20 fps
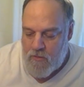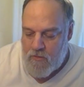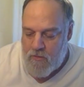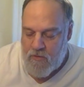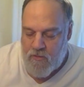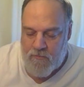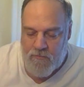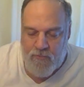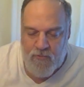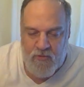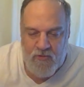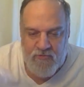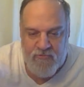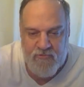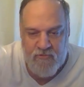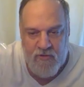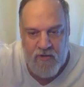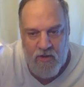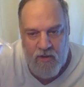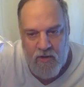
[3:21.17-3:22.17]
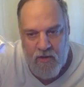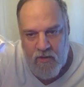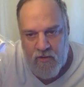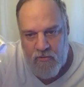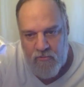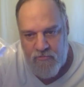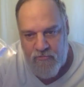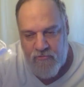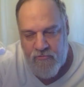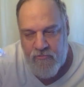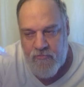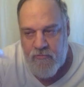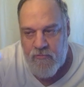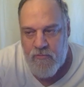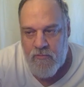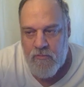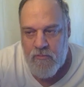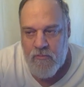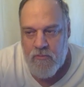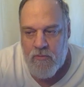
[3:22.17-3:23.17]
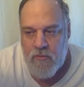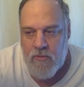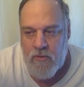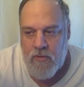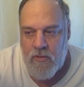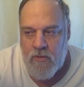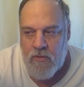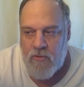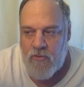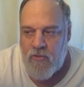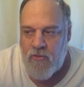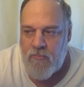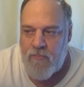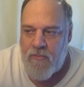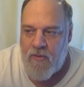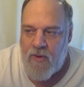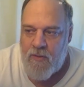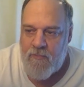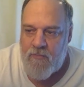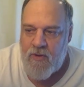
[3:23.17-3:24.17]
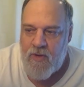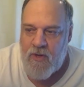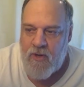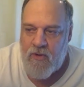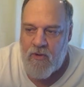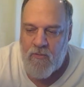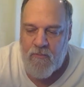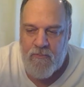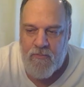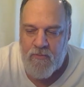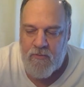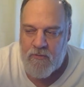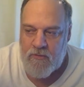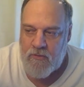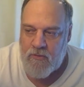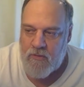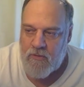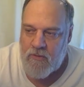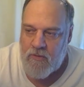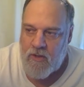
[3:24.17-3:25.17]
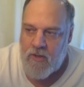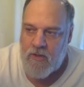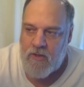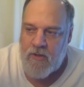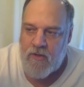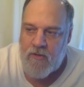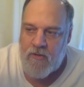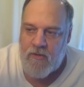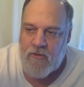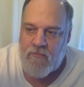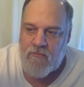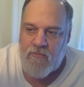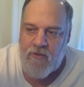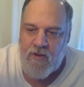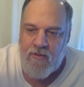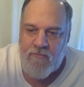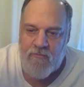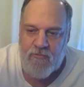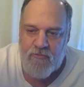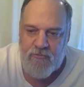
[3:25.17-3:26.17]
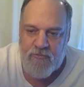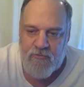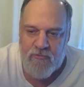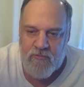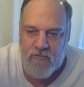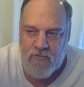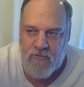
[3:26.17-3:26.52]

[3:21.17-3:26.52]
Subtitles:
Compressed gauze. You pop that open and it unravels.